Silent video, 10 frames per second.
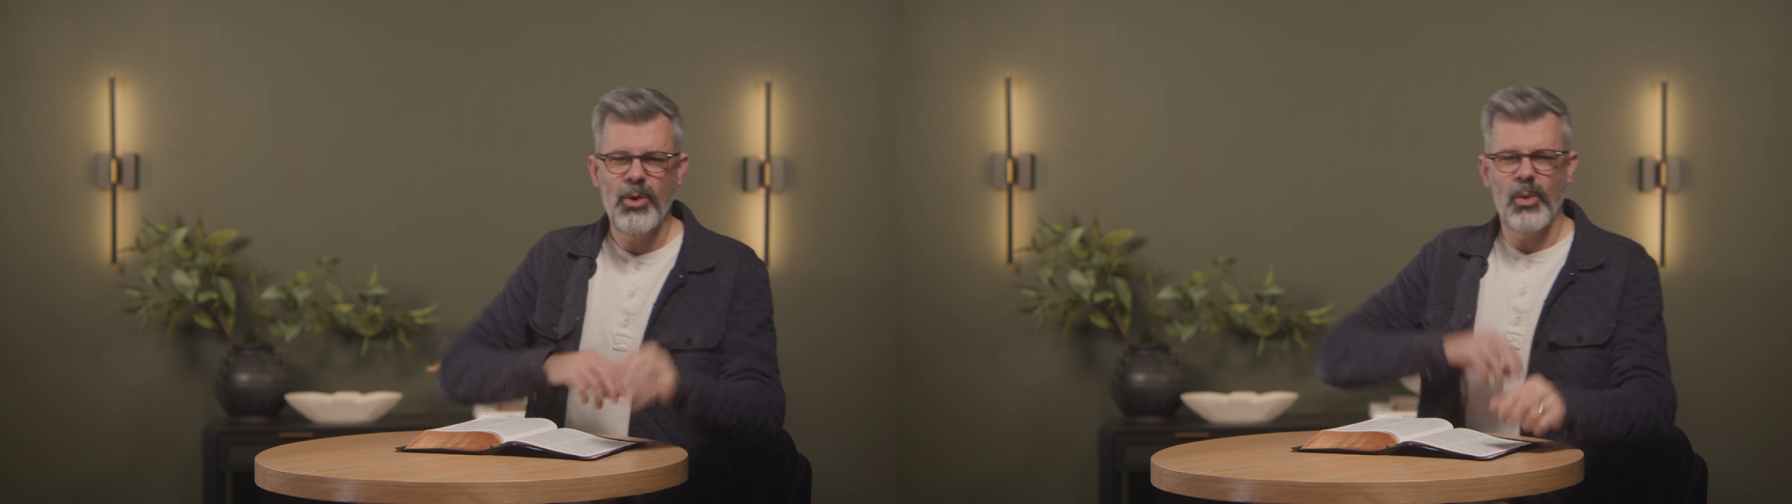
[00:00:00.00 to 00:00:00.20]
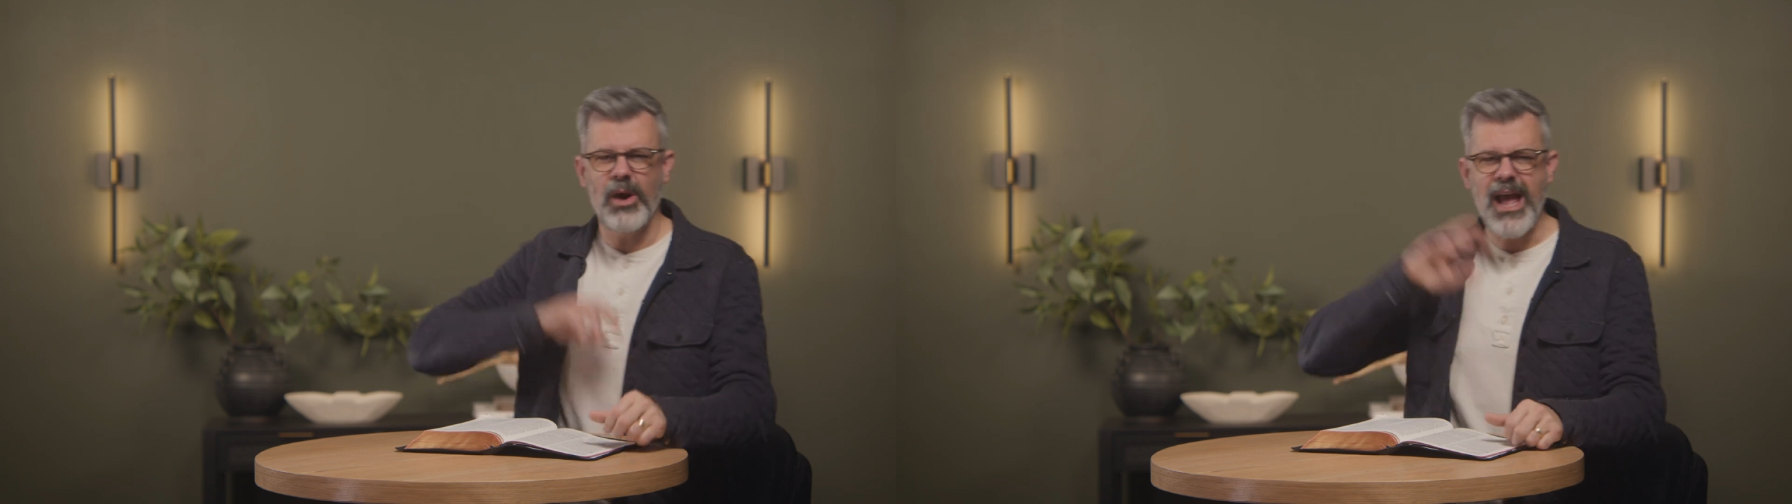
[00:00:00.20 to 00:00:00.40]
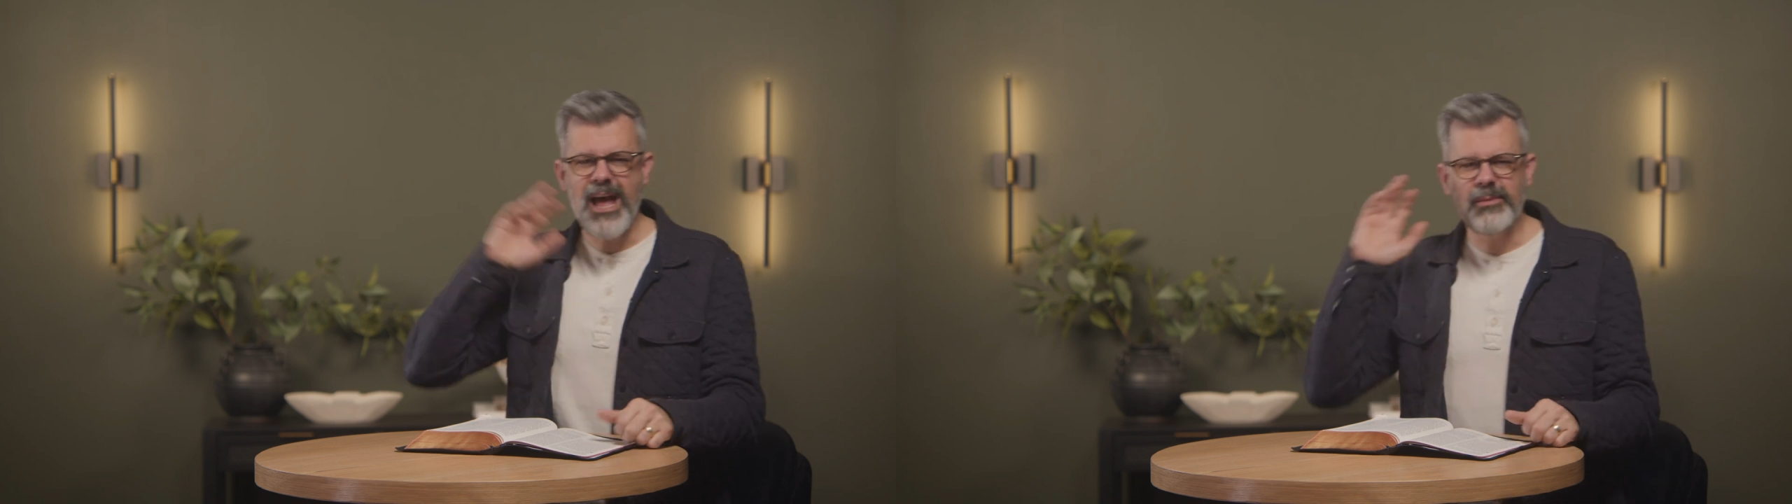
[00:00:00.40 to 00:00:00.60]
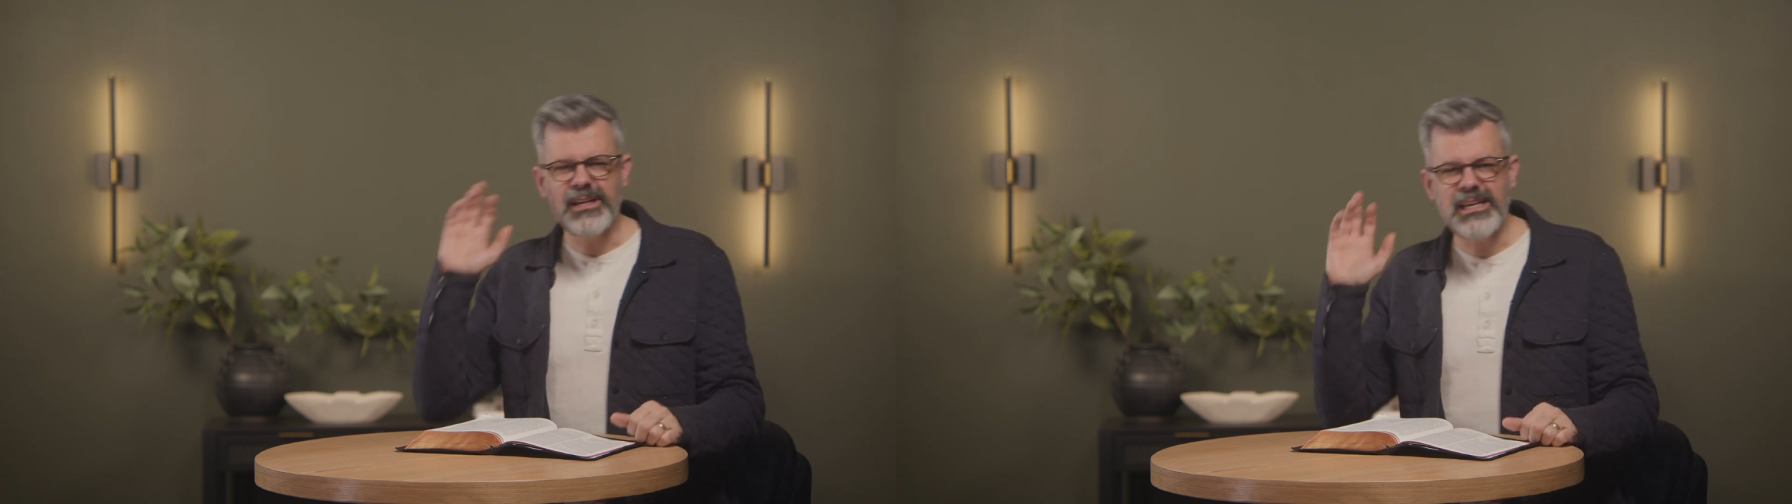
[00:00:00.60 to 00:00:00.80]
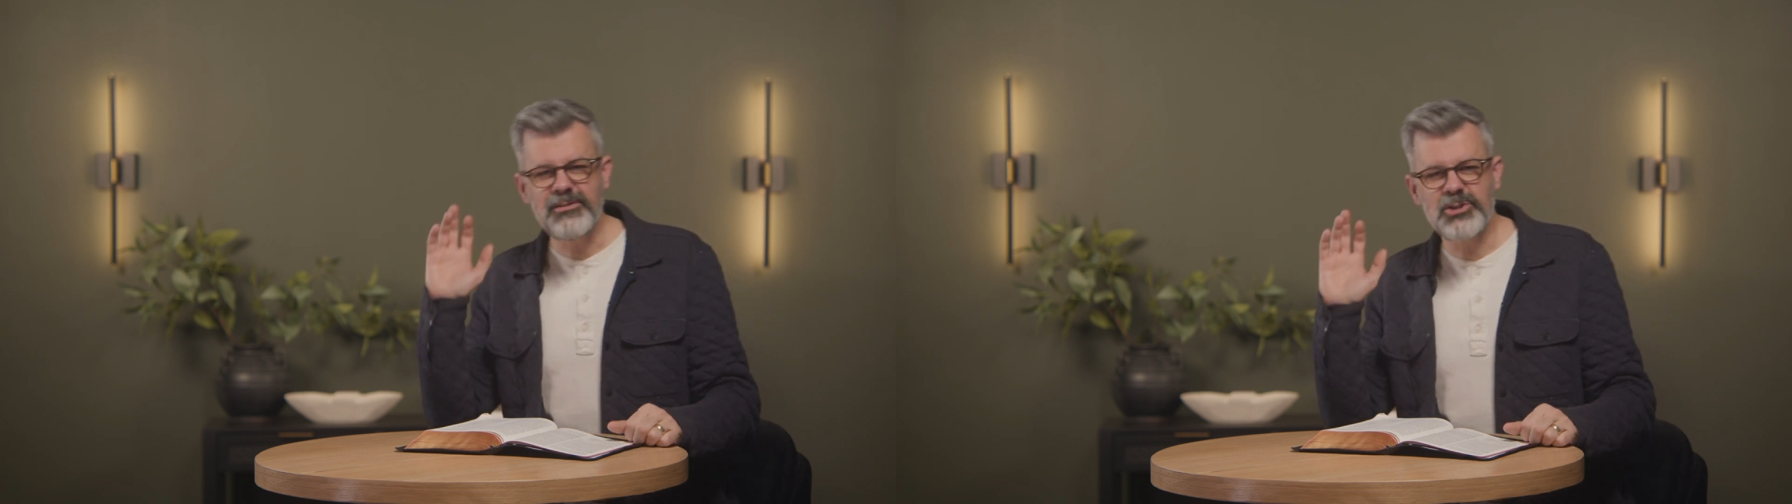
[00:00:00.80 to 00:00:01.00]
Where Adam and
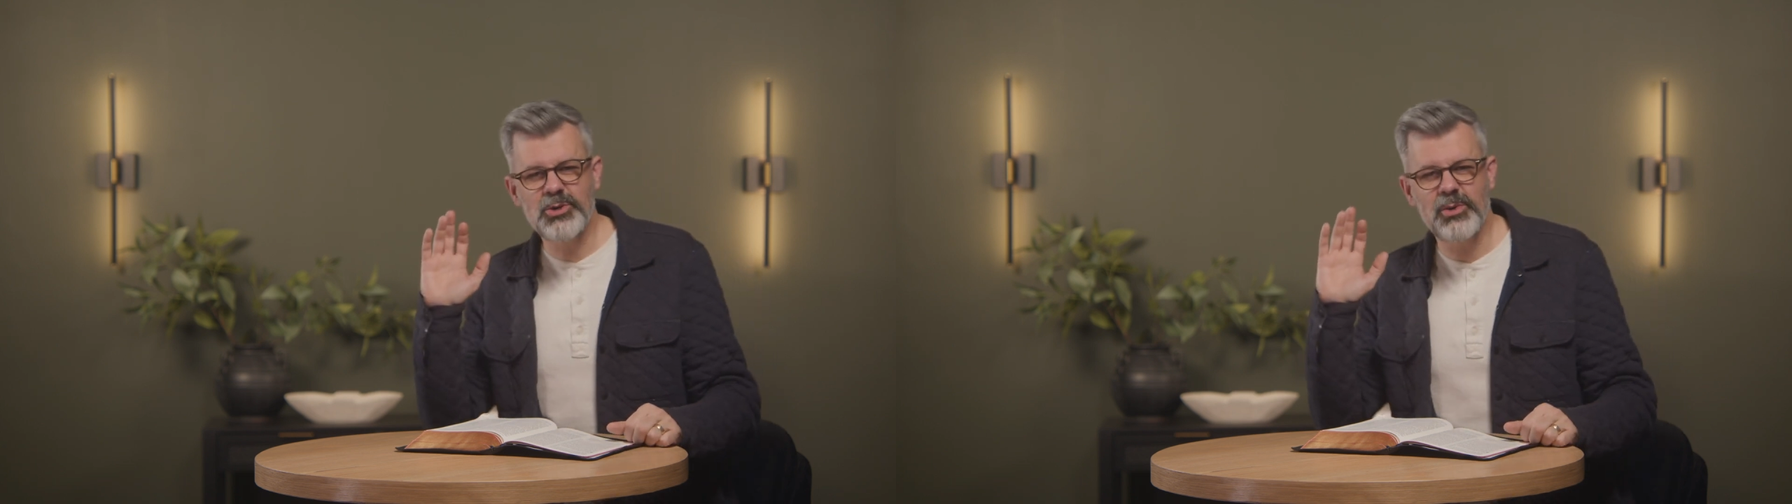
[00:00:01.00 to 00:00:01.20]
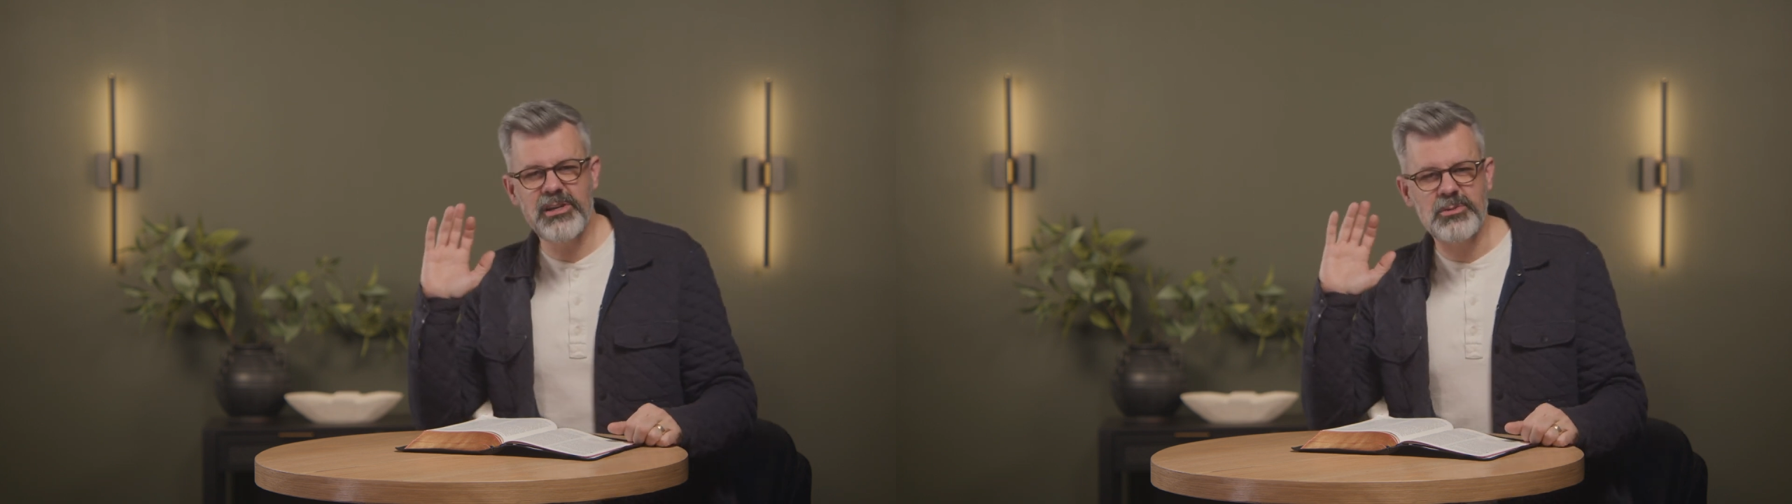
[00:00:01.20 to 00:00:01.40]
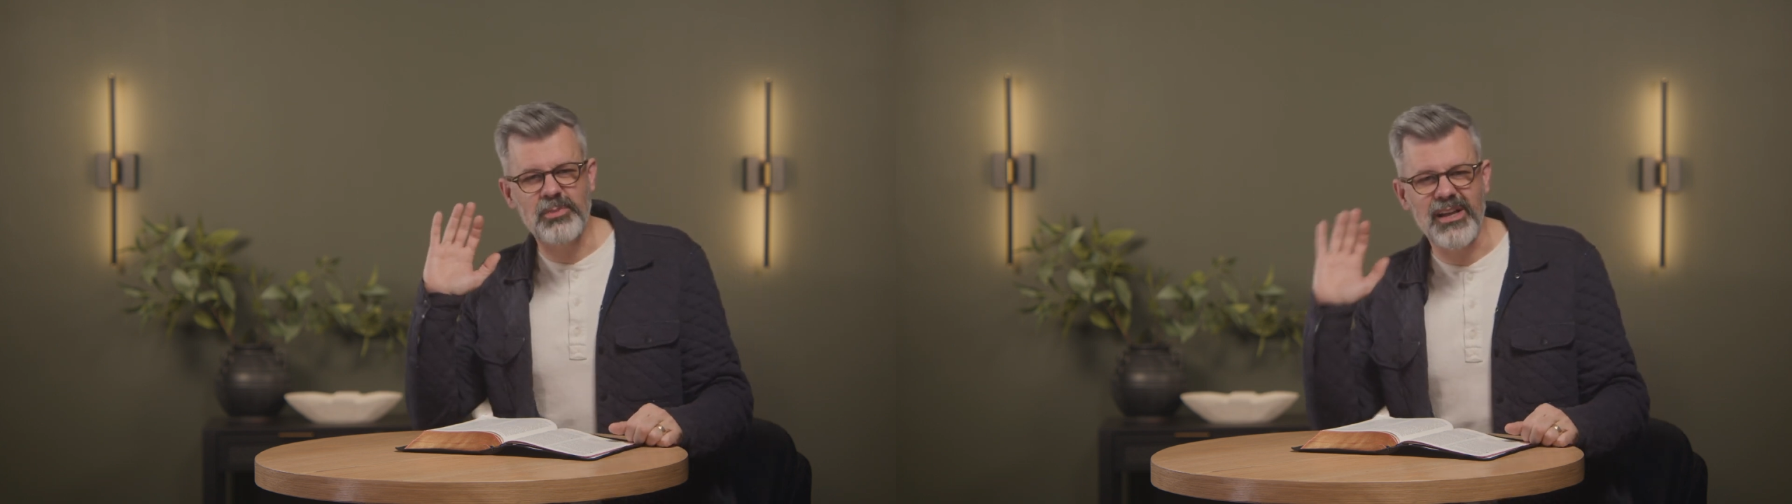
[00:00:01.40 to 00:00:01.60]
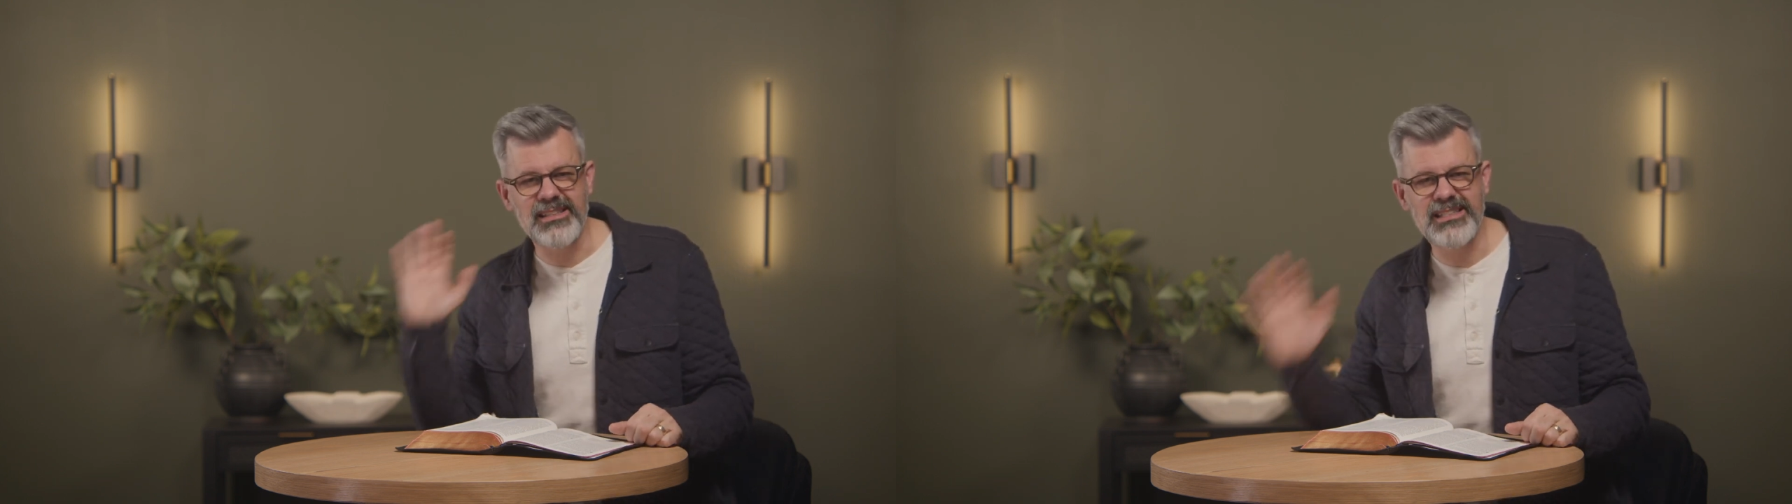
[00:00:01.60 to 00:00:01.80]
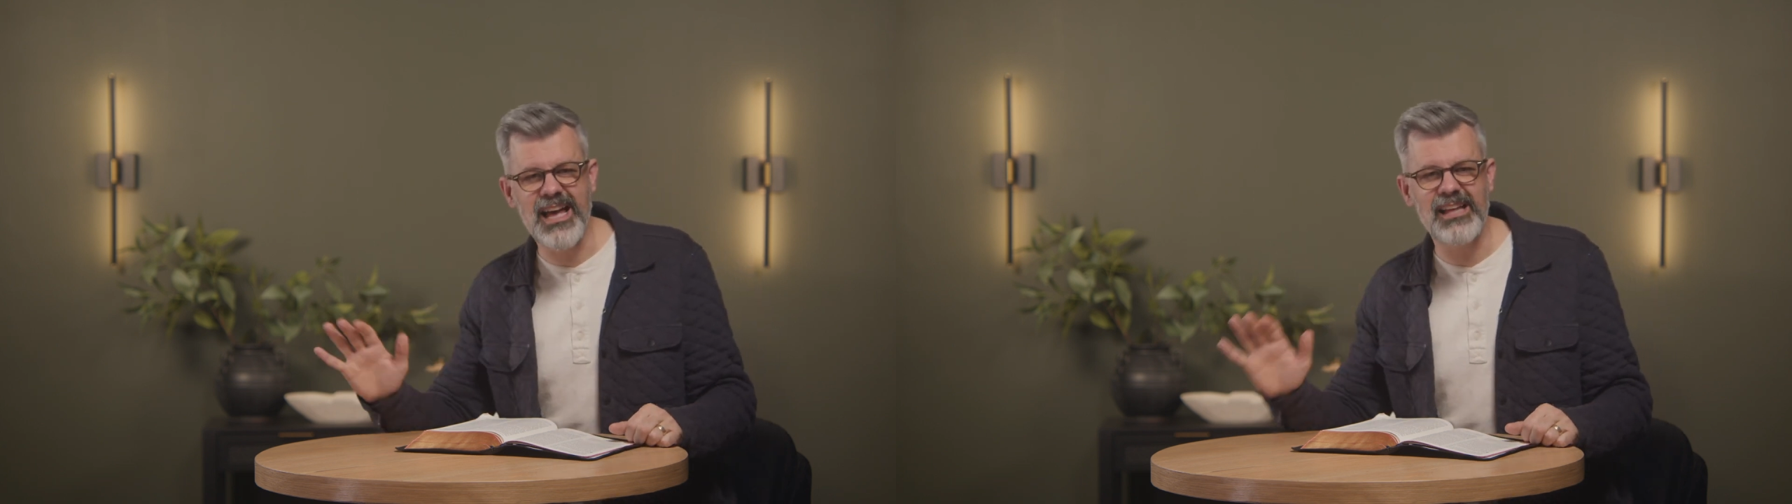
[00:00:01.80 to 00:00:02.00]
Eve's choice
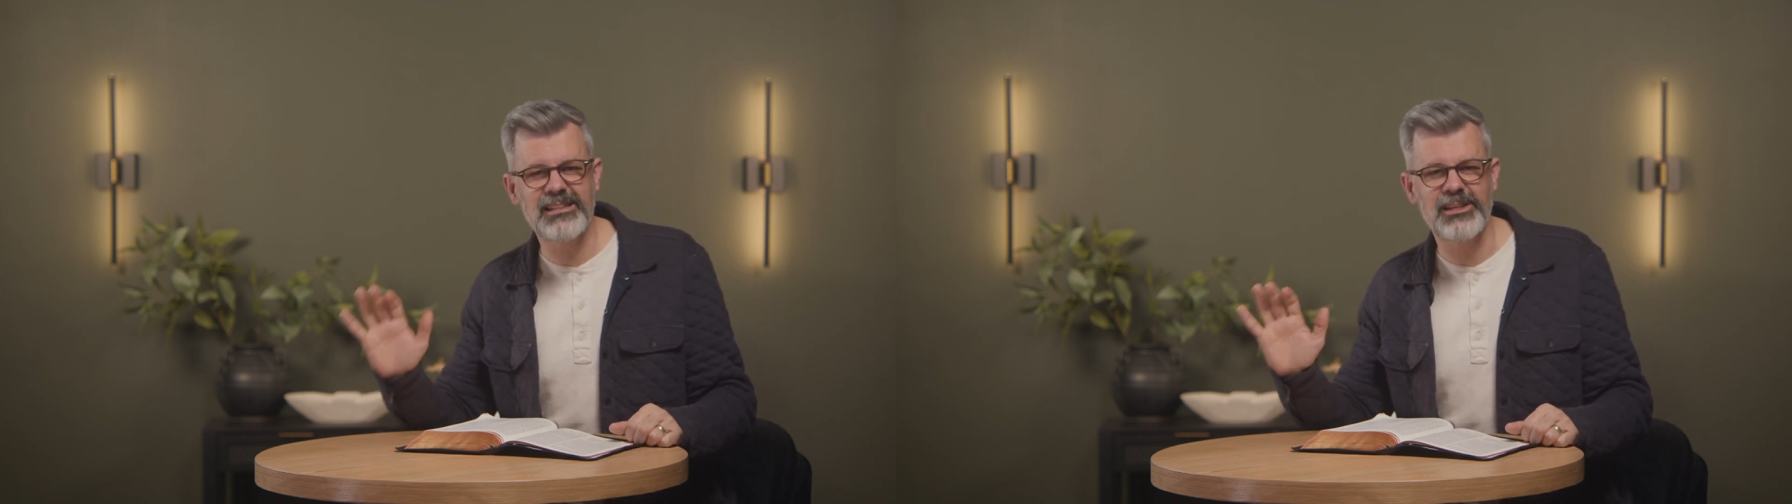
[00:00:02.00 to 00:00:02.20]
brought death